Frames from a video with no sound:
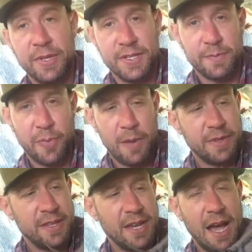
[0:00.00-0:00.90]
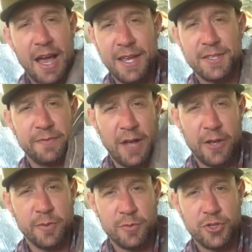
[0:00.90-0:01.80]
is probably the highest
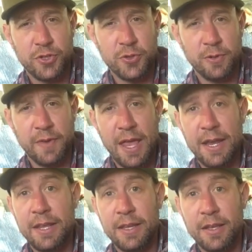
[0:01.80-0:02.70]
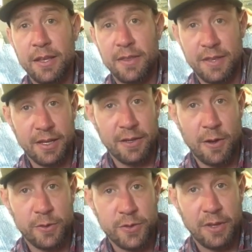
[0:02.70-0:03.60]
volume shoe of anything in the
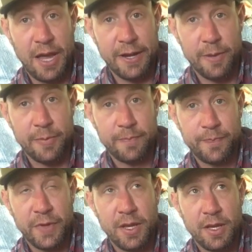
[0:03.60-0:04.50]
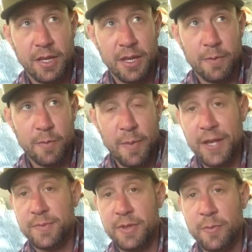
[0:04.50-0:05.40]
Altra lineup. It
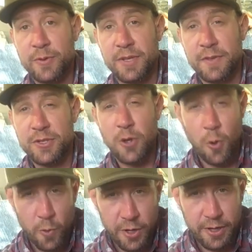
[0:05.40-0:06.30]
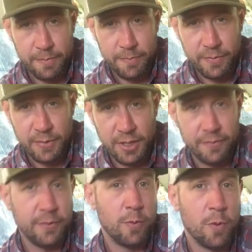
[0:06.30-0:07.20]
reminds me the most of the Torn, and
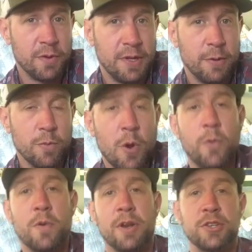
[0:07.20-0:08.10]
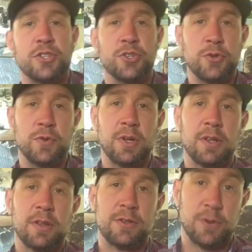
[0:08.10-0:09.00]
if you've worn the road running shoe
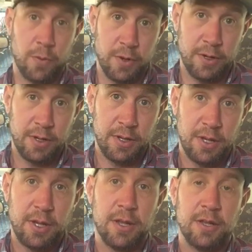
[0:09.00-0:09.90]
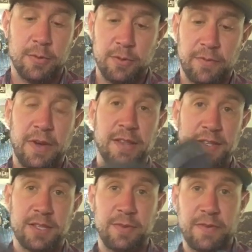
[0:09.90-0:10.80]
Torn, you will find
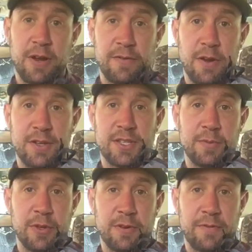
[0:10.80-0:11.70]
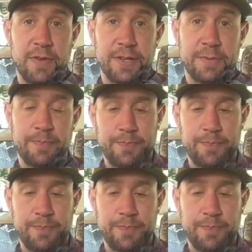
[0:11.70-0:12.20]
this to be very similar in fit.